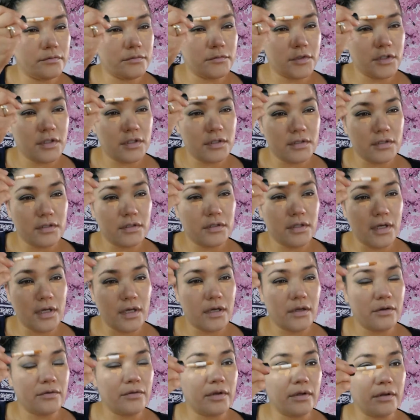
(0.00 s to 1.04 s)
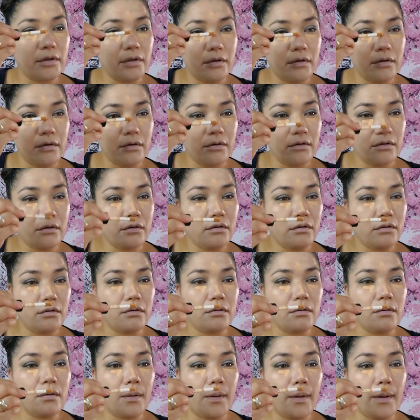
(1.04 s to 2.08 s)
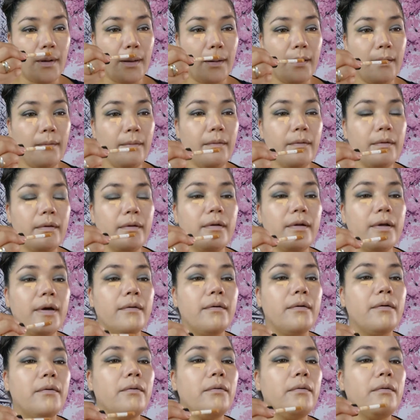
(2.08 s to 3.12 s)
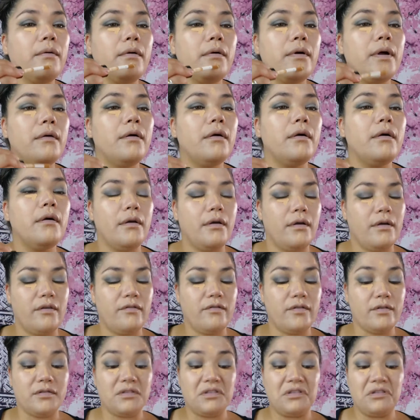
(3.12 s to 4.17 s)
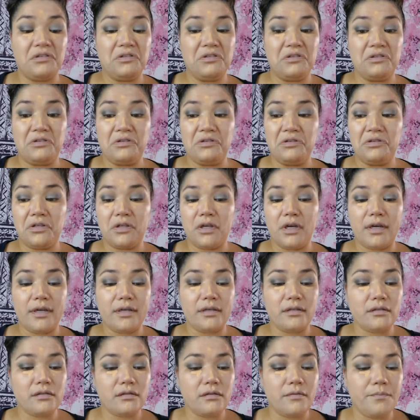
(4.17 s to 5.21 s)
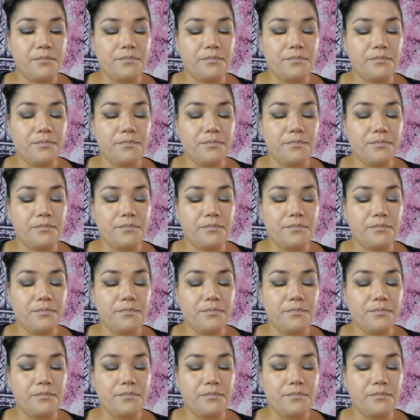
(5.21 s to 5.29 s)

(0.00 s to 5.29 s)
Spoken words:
just a tad right there. I don't know if it's gonna look good, guys.